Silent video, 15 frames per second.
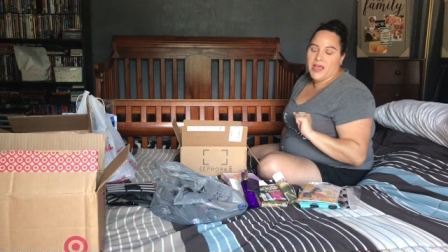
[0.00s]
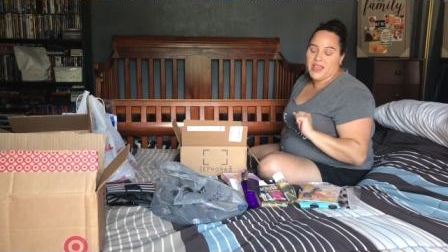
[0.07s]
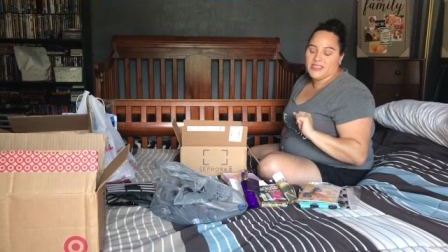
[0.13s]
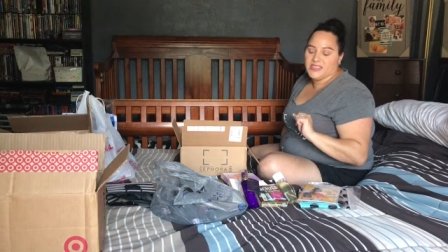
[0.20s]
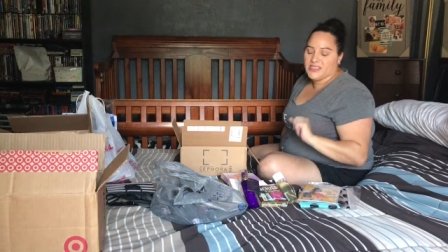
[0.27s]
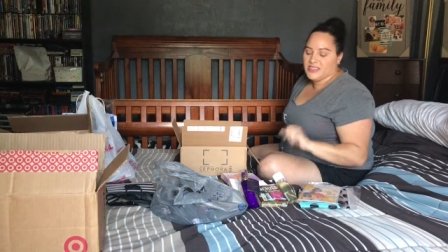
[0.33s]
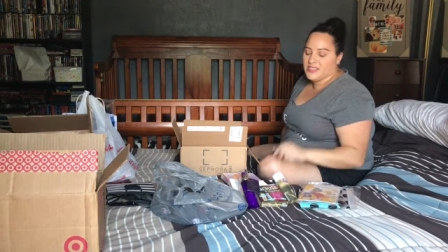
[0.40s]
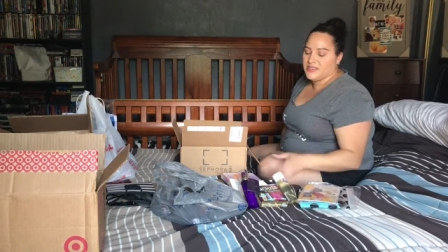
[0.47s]

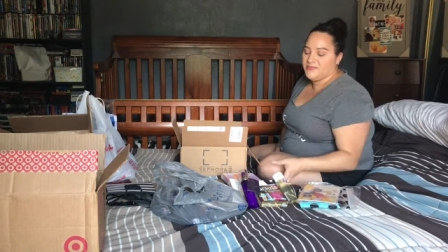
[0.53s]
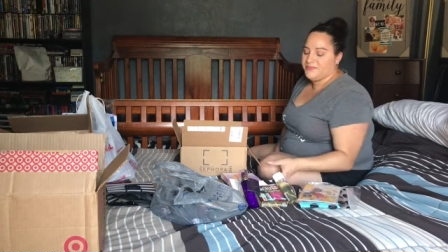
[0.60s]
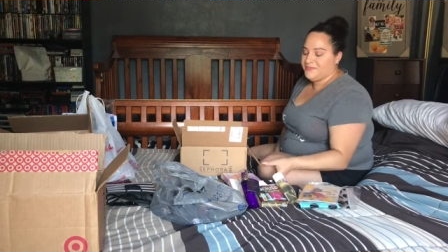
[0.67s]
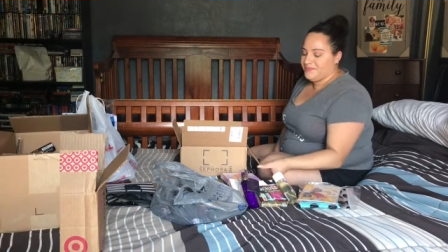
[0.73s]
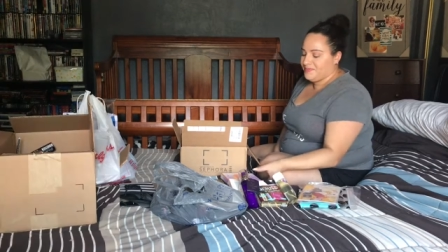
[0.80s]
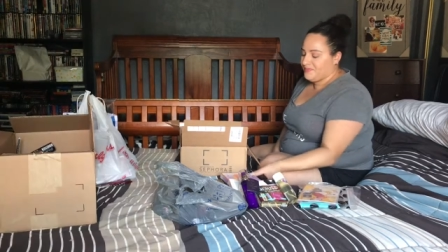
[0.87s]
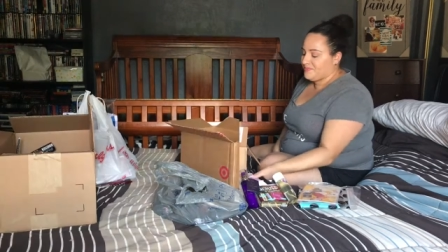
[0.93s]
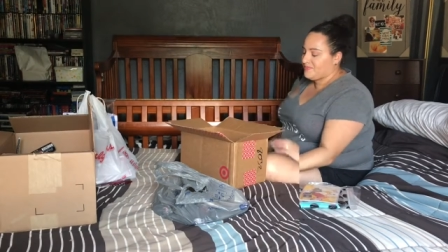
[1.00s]
passes.
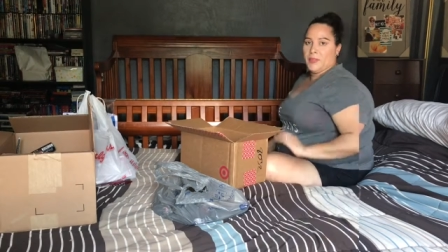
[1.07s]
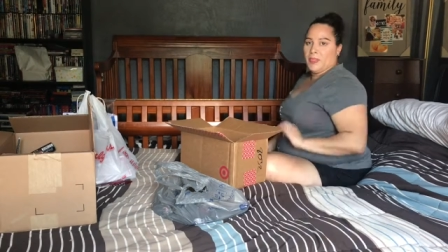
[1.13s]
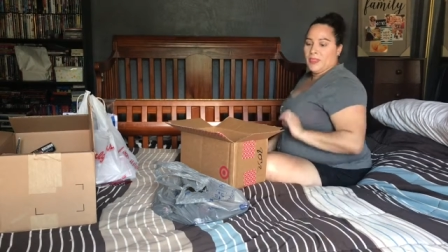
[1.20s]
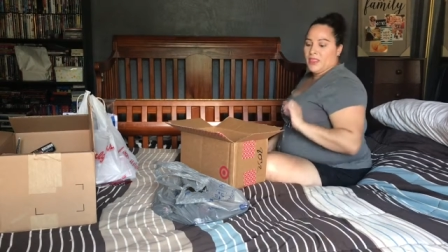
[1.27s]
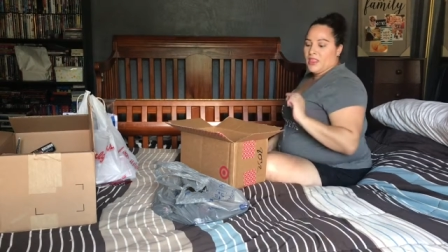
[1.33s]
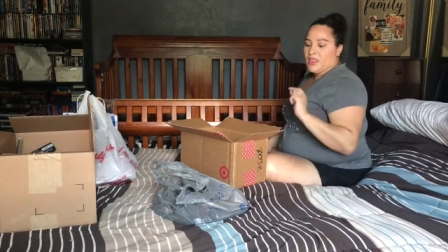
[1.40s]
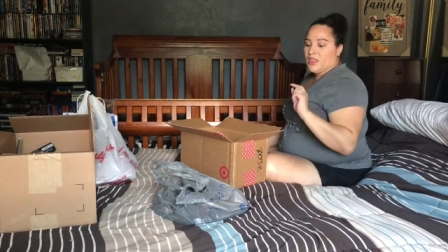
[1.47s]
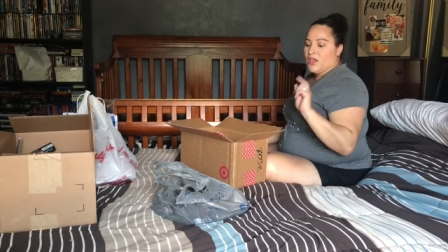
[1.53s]

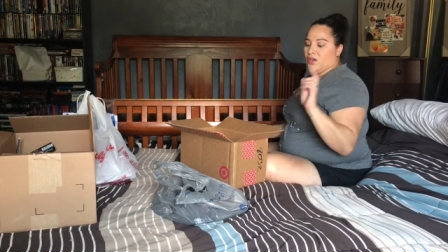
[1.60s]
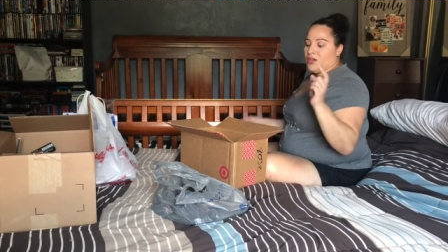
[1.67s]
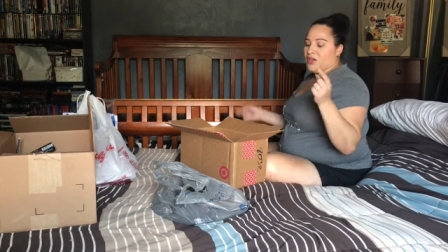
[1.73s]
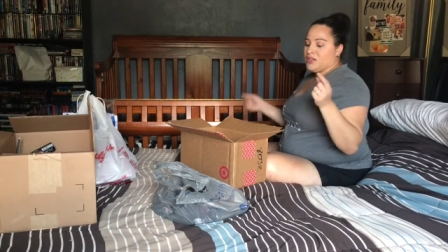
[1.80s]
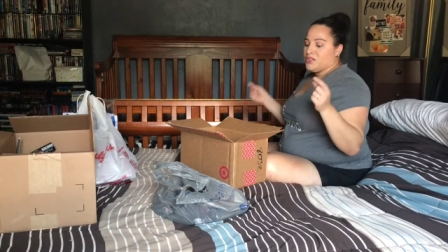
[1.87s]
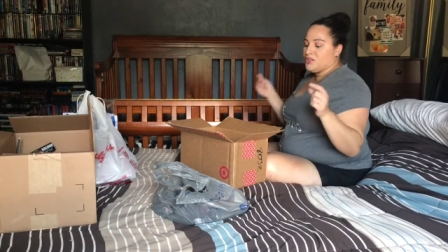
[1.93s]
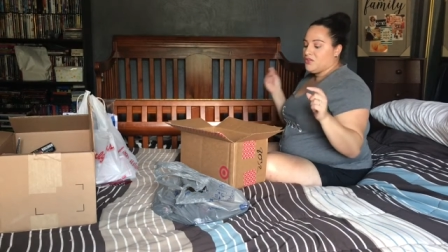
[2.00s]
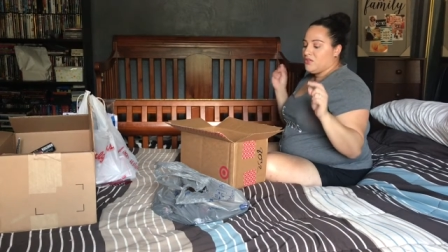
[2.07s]

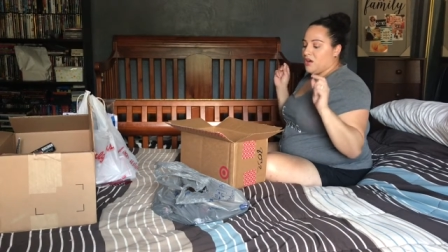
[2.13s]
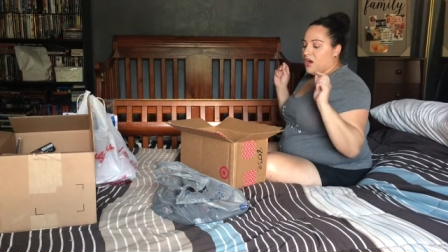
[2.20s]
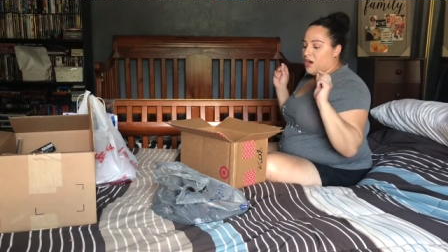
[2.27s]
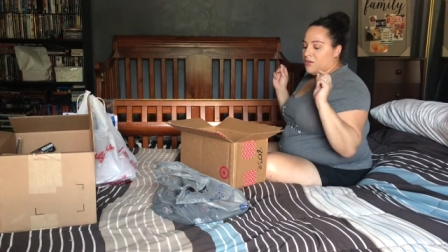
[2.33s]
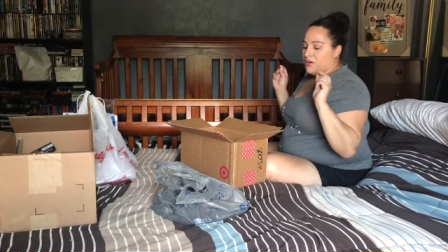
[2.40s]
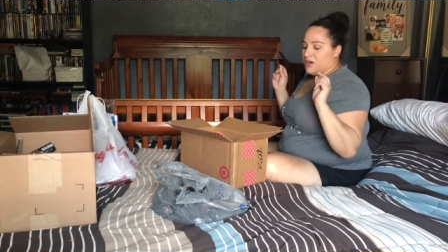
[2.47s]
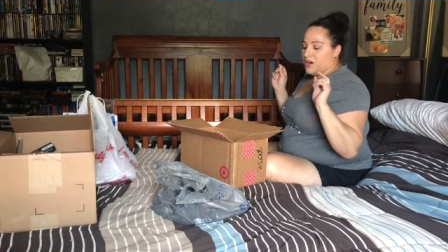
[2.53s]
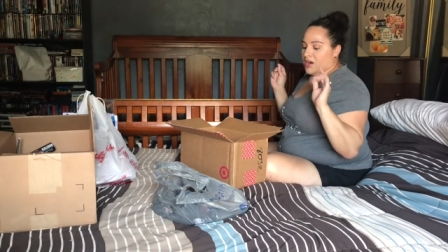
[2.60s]
Okay, so
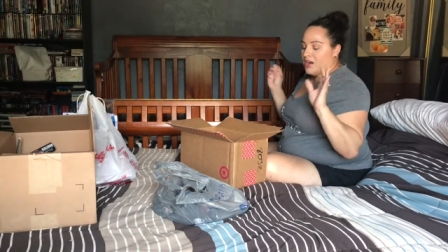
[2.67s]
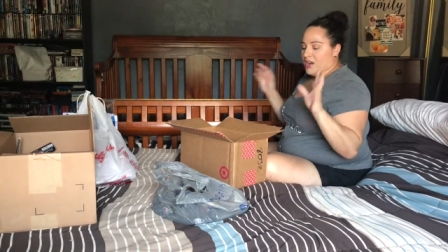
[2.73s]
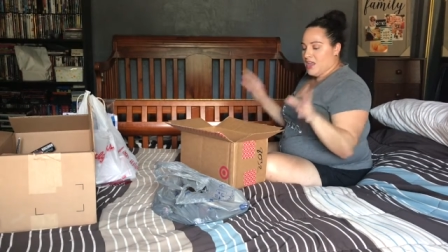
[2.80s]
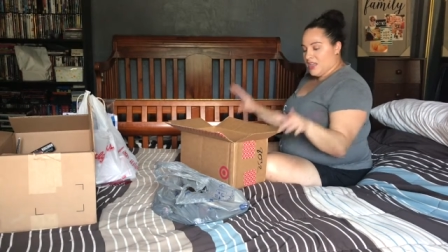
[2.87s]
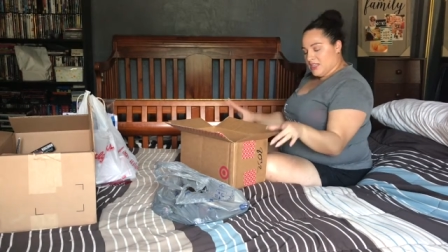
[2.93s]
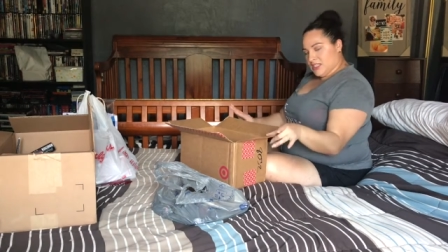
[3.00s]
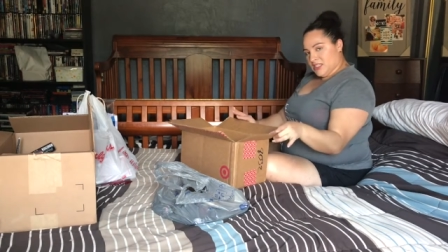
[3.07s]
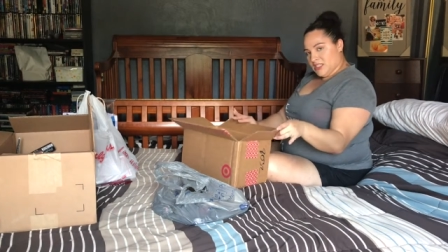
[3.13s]
our
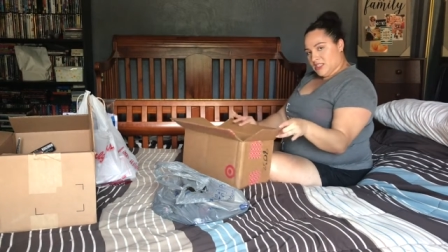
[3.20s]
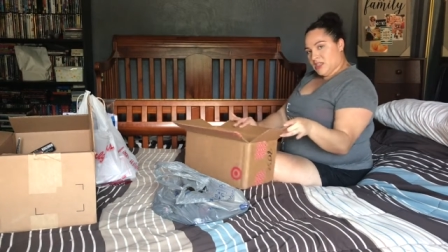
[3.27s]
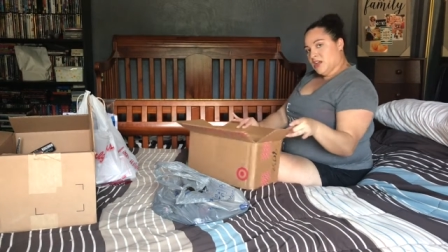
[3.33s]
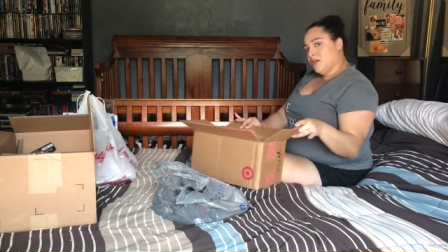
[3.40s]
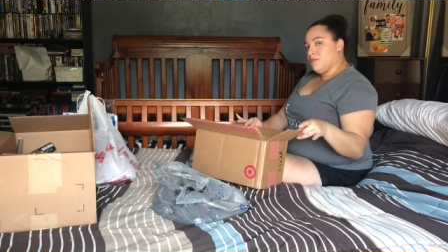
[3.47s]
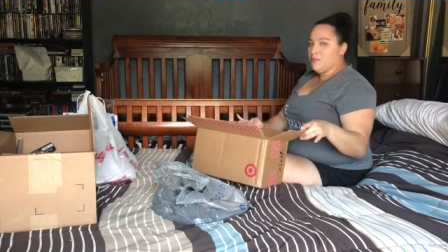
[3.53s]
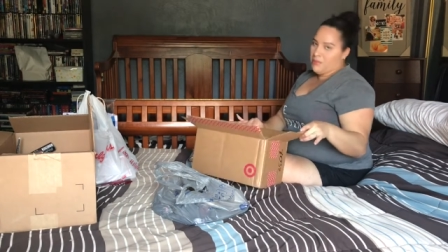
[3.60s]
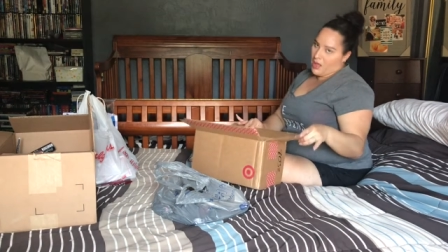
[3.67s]
next
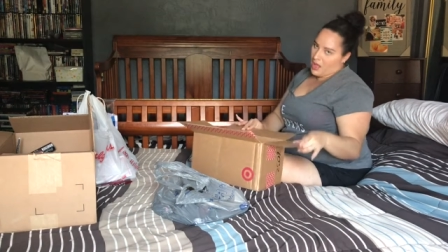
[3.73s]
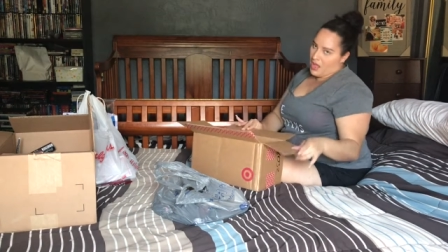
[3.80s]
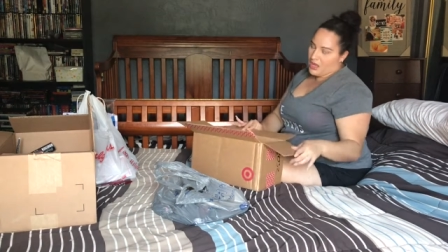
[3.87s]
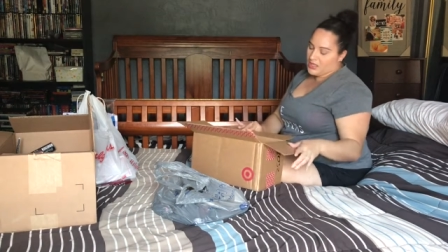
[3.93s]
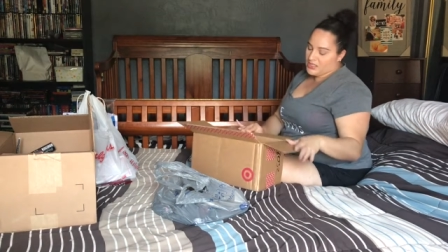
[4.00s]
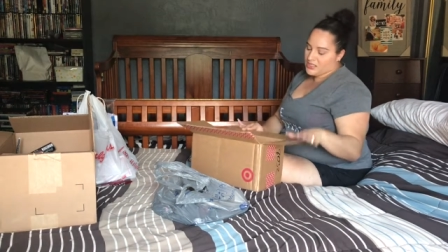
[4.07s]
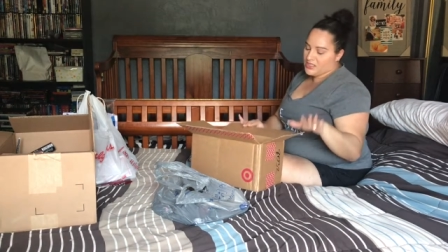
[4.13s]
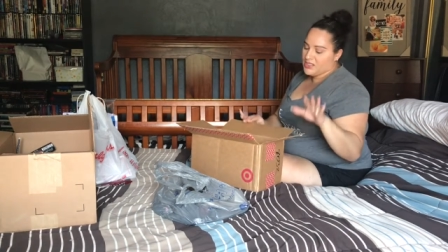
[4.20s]

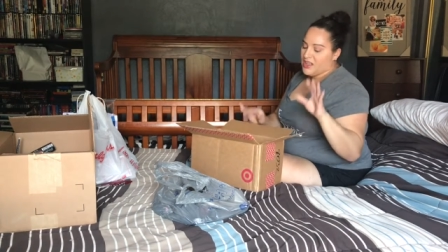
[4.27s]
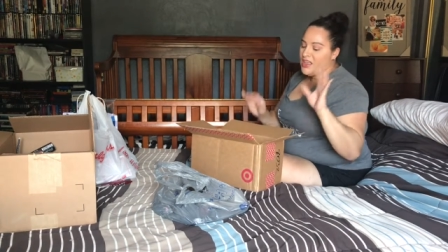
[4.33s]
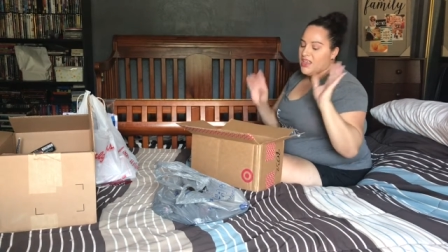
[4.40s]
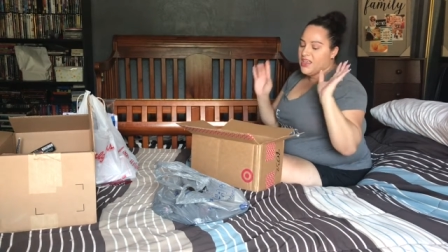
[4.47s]
box